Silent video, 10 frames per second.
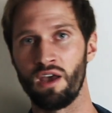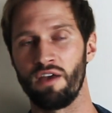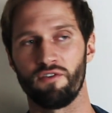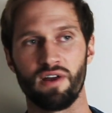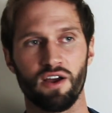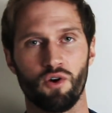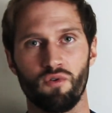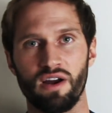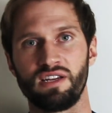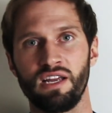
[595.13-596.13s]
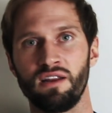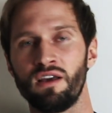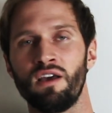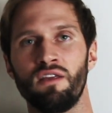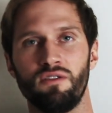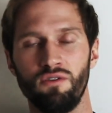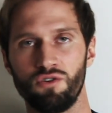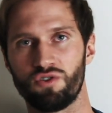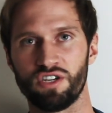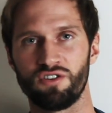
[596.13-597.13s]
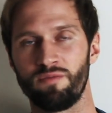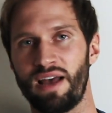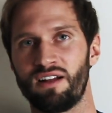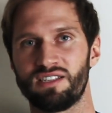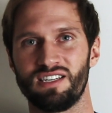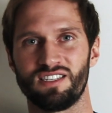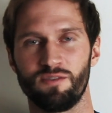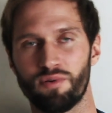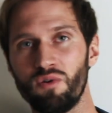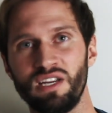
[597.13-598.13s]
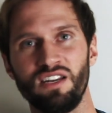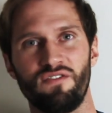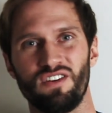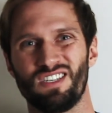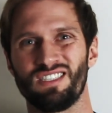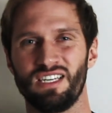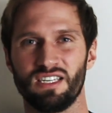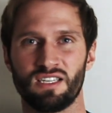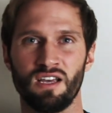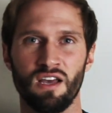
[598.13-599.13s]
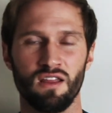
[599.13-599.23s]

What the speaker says: if you're not correcting the nutritional imbalances, the protein deficiencies,